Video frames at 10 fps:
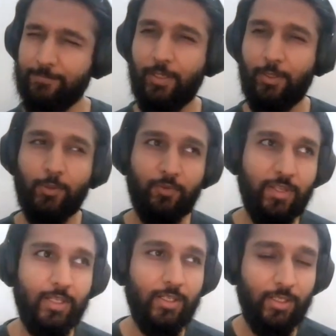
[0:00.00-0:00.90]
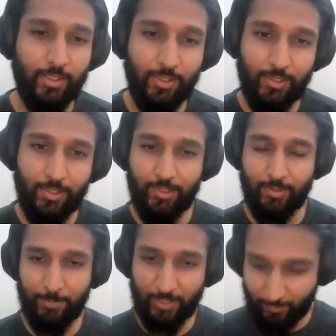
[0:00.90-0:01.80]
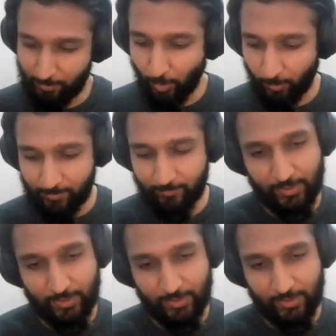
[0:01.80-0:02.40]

you know we uh, became a problem